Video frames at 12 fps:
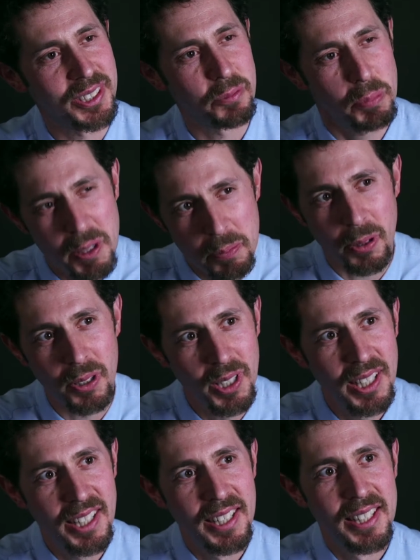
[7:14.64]
people,
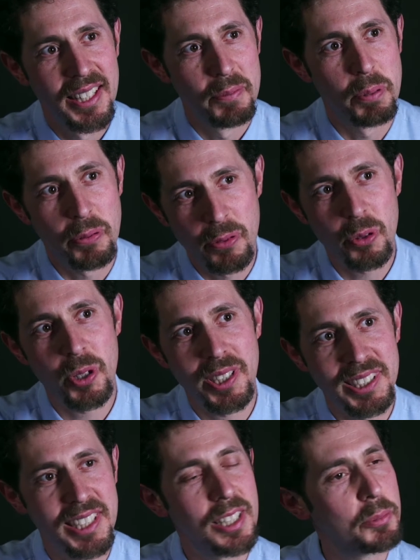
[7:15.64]
before
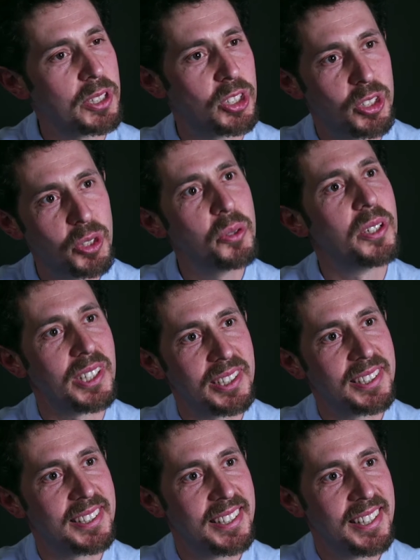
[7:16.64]
seeing them as
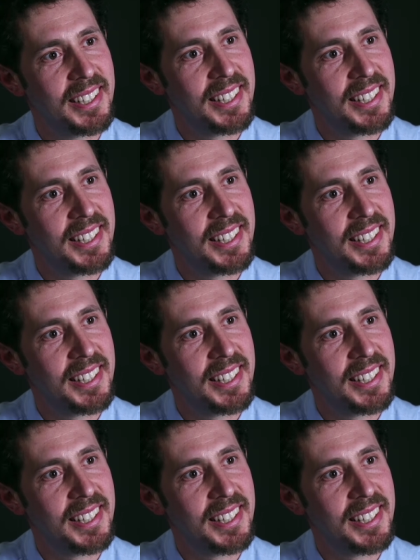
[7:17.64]
students.